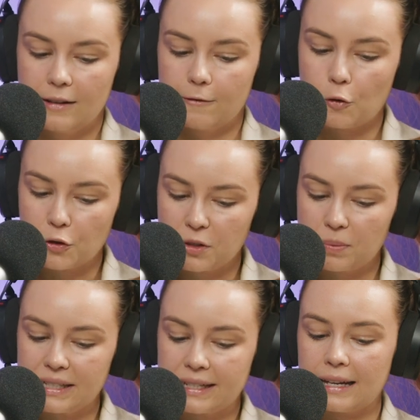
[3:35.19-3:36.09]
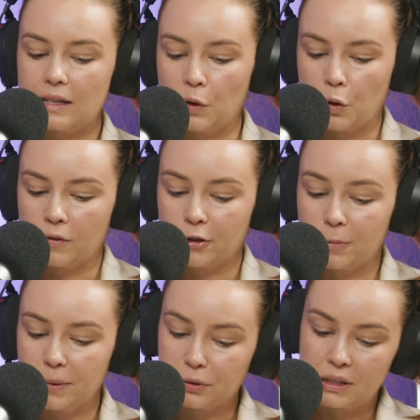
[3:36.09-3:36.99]
forcibly taking over a
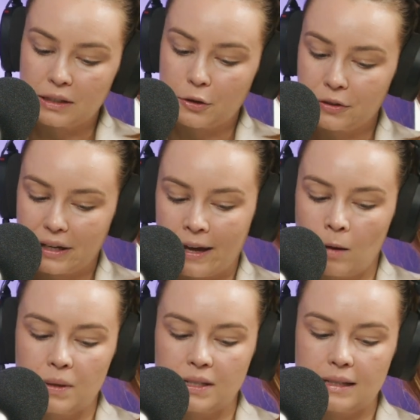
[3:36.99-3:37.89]
building on campus